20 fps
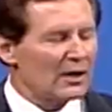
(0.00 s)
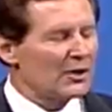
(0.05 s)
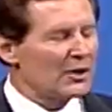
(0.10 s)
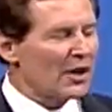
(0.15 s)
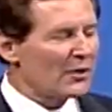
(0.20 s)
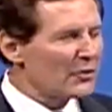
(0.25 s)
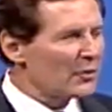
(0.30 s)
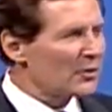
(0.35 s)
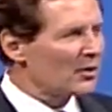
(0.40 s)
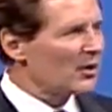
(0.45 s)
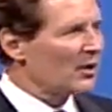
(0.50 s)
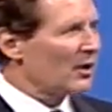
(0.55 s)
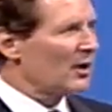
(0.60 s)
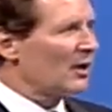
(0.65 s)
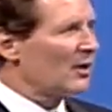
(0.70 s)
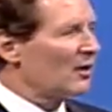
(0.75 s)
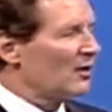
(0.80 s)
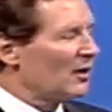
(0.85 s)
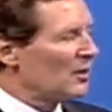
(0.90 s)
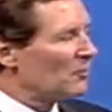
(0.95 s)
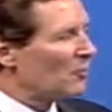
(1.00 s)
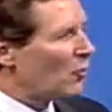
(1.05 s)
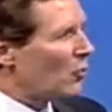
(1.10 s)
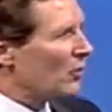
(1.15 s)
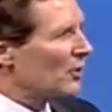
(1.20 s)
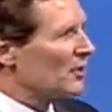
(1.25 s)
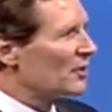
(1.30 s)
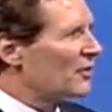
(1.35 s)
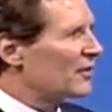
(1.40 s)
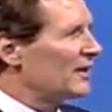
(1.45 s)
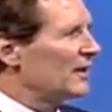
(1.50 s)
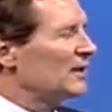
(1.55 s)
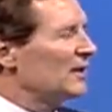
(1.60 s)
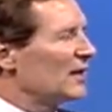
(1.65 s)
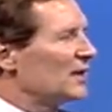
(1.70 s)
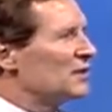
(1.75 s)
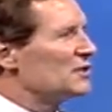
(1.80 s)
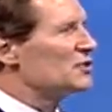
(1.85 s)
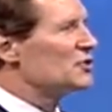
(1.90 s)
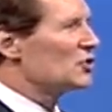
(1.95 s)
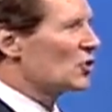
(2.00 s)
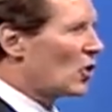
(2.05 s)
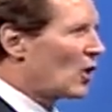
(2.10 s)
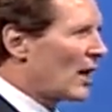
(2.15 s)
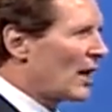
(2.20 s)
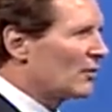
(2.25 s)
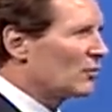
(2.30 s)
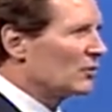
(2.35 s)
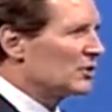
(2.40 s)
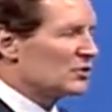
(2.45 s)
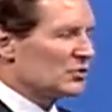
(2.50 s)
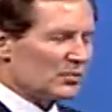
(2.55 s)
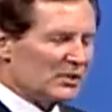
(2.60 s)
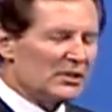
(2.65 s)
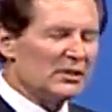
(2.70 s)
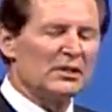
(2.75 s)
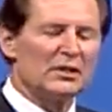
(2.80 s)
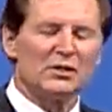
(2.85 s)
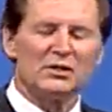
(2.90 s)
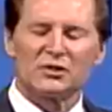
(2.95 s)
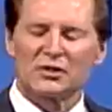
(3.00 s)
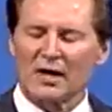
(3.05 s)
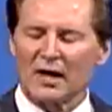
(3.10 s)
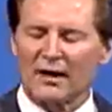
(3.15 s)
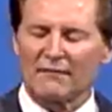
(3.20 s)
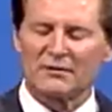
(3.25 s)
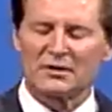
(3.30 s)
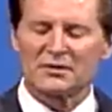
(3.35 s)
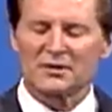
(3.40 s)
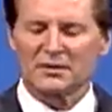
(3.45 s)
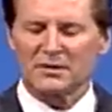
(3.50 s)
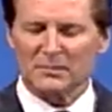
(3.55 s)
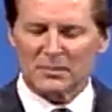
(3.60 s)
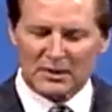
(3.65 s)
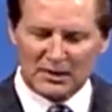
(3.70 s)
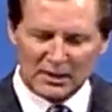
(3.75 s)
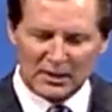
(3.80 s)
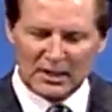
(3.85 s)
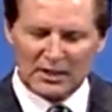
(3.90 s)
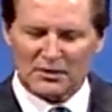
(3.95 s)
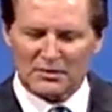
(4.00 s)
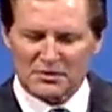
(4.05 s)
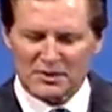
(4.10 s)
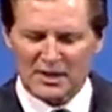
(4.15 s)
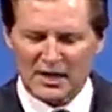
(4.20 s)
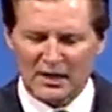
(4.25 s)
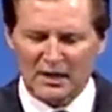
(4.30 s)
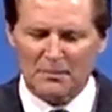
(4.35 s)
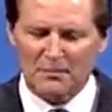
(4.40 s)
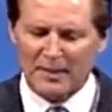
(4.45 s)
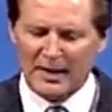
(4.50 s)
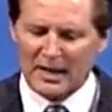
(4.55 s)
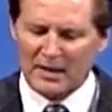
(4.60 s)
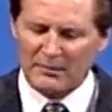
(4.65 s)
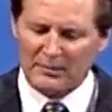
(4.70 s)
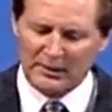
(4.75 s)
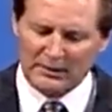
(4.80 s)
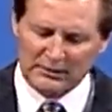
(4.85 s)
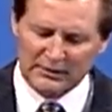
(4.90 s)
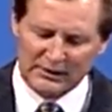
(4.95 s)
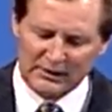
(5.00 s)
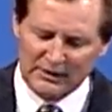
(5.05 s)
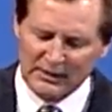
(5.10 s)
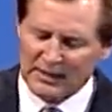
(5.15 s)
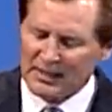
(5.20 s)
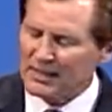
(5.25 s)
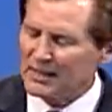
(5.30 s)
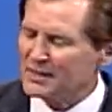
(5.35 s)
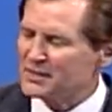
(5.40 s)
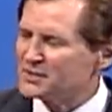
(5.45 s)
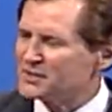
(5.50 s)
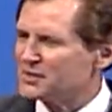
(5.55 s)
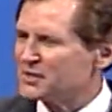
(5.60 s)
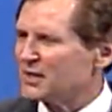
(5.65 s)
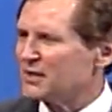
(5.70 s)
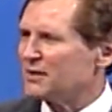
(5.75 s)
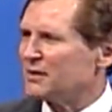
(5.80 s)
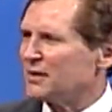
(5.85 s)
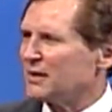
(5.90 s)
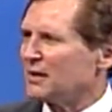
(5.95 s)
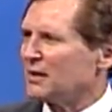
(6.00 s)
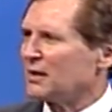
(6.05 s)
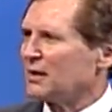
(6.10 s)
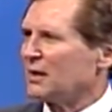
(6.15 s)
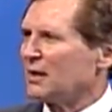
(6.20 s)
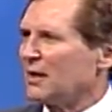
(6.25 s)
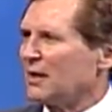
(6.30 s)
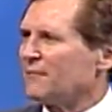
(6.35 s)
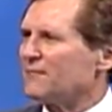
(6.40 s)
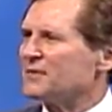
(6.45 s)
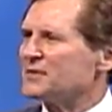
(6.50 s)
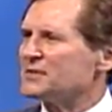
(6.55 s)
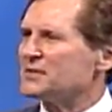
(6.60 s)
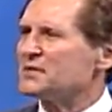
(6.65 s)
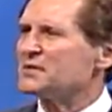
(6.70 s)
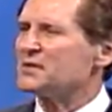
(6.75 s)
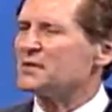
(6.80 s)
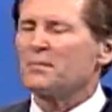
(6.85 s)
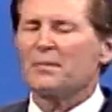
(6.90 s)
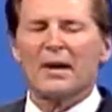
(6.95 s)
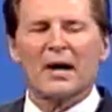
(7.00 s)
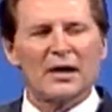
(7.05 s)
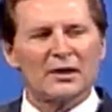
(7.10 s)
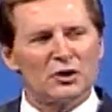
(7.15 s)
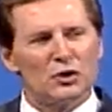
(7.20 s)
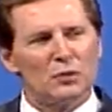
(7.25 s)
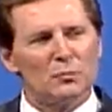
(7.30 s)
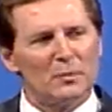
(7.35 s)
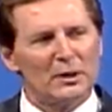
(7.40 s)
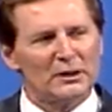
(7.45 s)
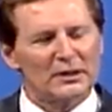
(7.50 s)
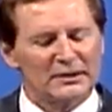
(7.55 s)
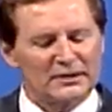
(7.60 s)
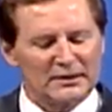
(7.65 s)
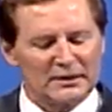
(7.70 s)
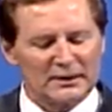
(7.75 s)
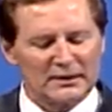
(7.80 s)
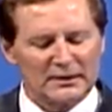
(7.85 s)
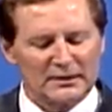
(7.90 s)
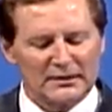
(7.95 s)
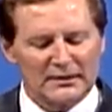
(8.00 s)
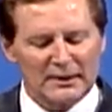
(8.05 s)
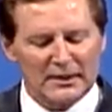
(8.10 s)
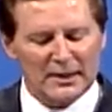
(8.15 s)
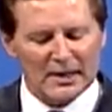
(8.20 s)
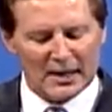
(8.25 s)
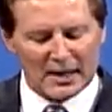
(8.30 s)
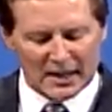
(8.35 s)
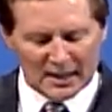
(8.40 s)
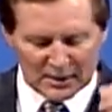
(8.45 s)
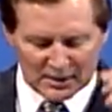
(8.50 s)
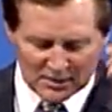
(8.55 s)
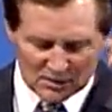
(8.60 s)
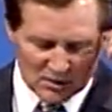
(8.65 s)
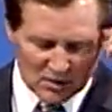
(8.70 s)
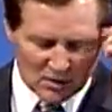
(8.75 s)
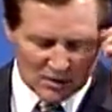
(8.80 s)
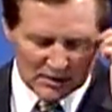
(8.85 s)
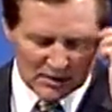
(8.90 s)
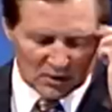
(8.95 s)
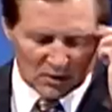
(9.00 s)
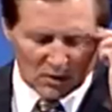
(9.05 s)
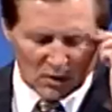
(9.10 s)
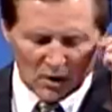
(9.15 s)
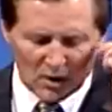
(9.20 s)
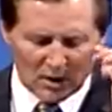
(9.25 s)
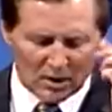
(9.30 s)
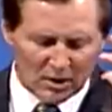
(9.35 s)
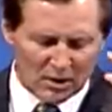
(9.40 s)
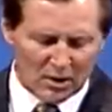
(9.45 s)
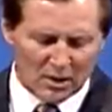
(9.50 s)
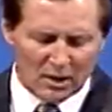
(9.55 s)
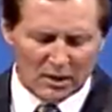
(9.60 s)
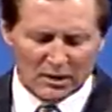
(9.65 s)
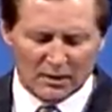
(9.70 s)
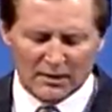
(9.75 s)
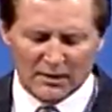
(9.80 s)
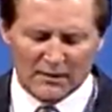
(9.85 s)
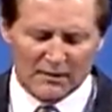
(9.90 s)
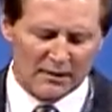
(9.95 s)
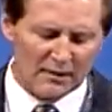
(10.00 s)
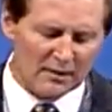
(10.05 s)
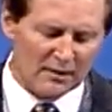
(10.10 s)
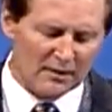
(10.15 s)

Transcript: another important thing that is taught, which we teach obviously, but again, there's that compatibility, is the emphasis upon humility. And you know,